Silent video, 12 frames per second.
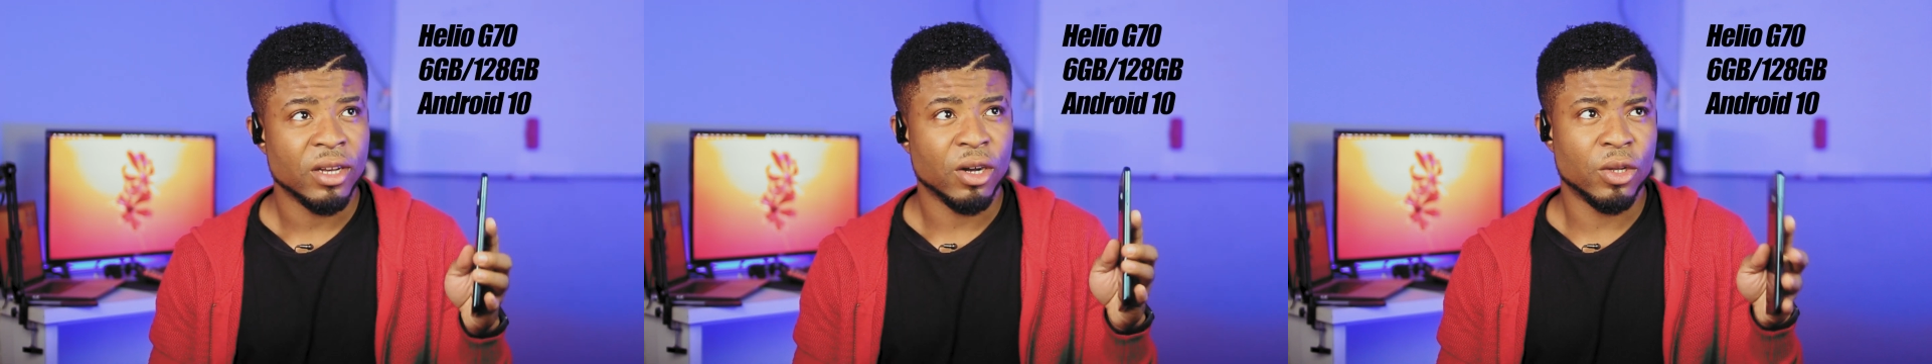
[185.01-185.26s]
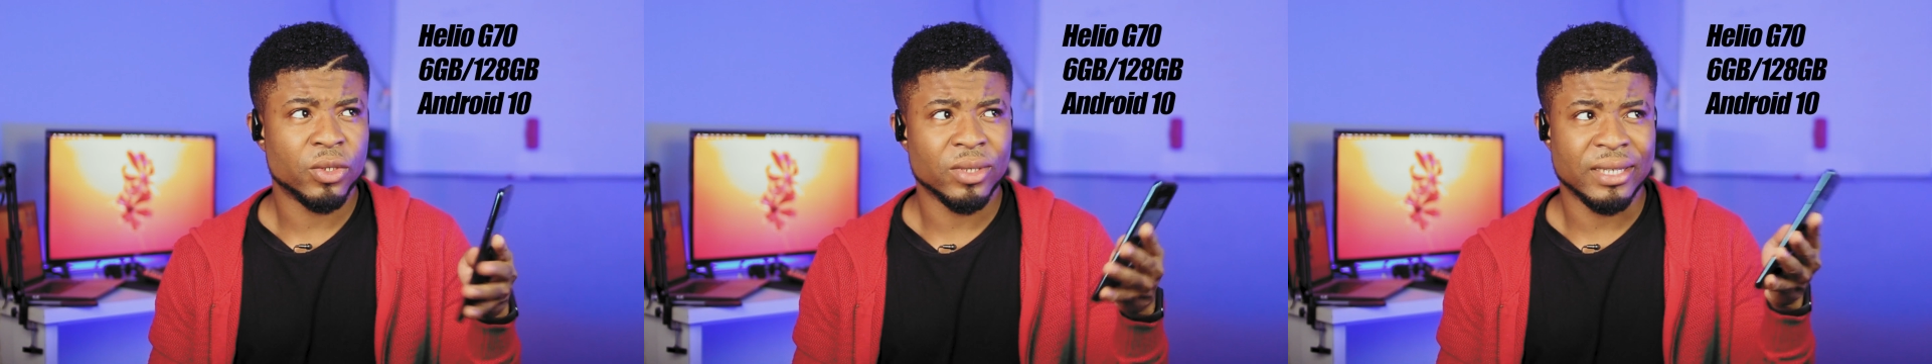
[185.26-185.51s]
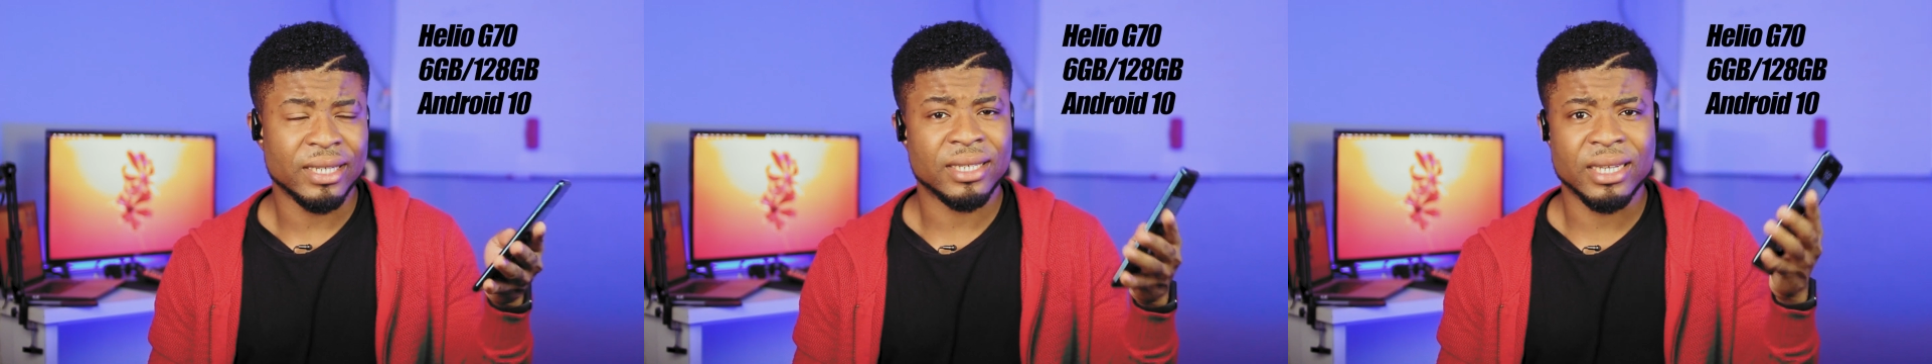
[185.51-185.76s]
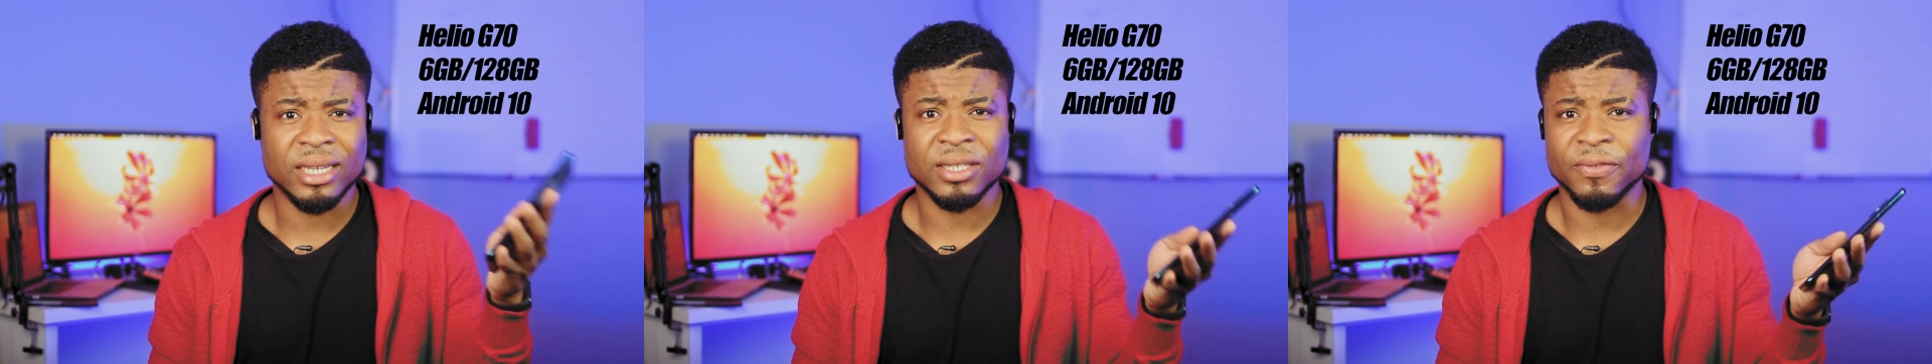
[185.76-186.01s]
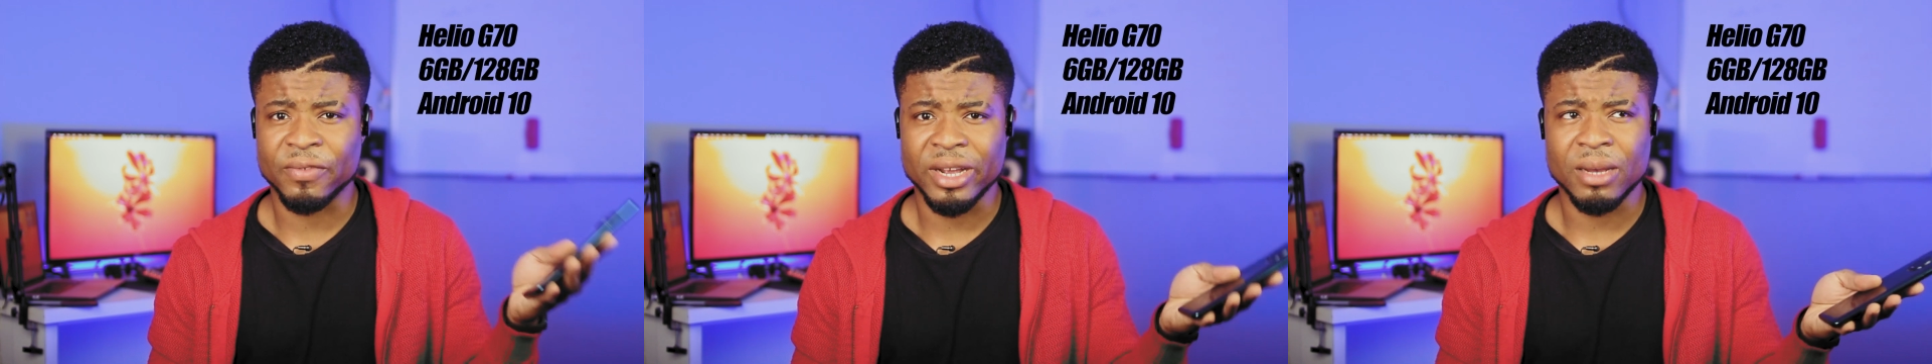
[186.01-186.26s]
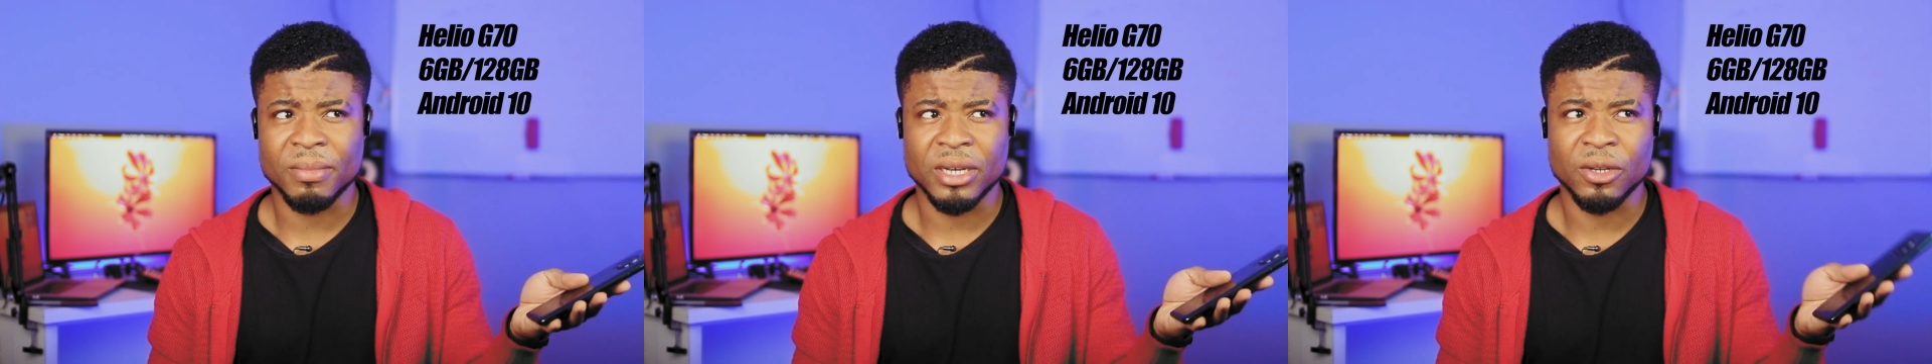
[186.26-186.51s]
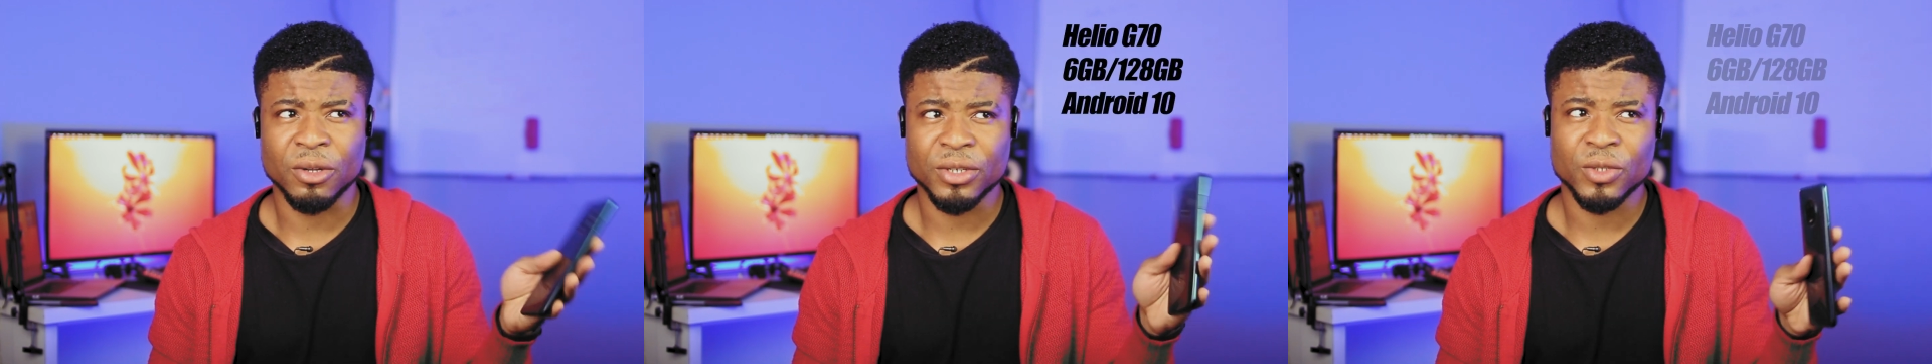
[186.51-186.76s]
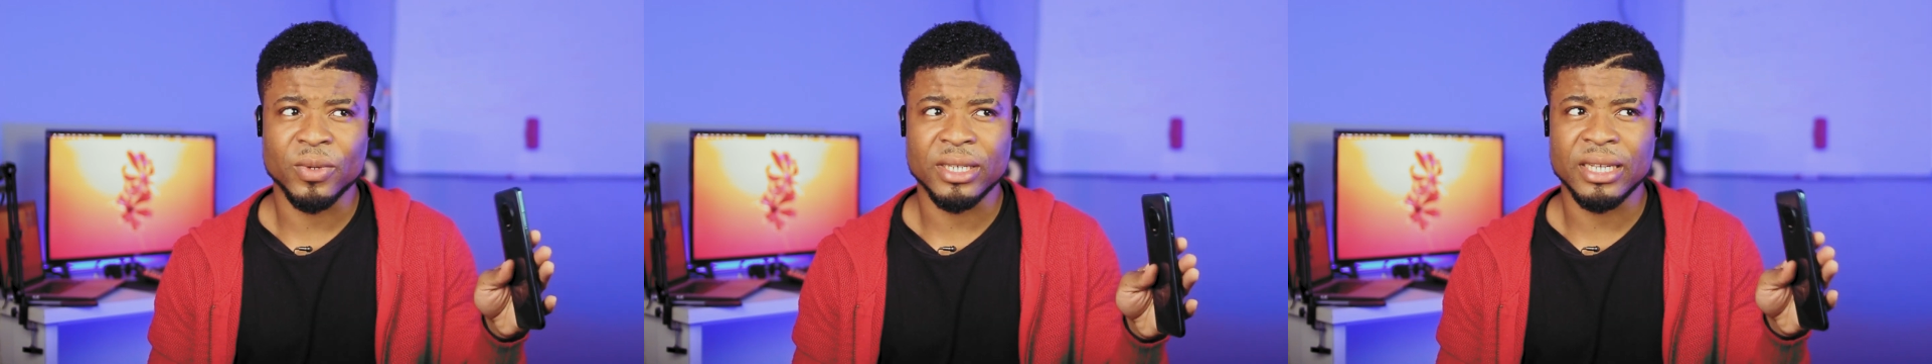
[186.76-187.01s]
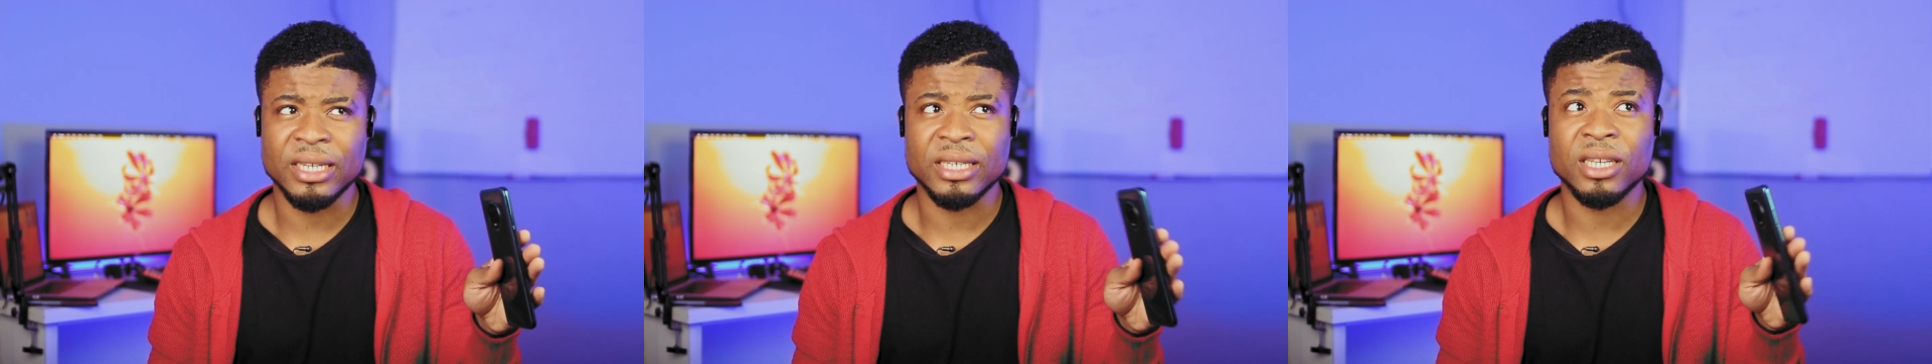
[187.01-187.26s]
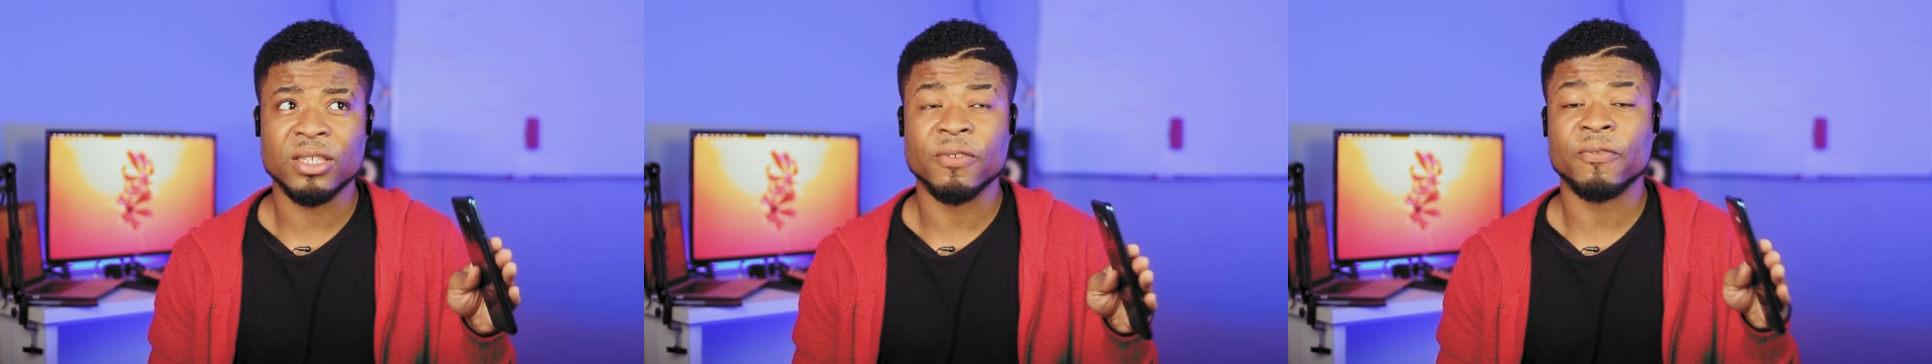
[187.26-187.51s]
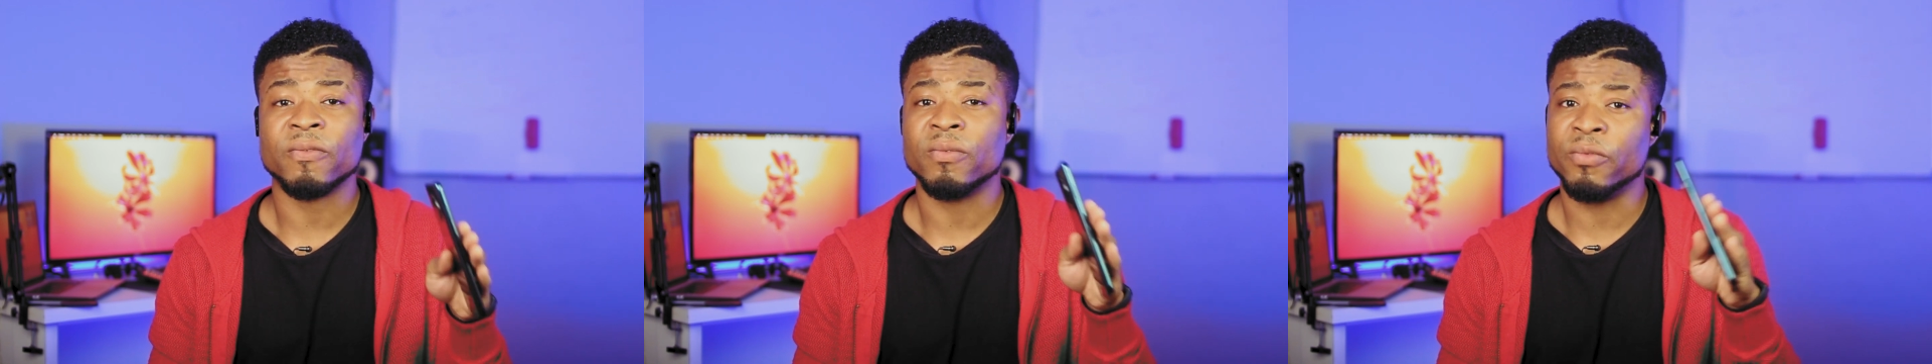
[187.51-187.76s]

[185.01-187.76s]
also 6 gigs of RAM and 128 gigs of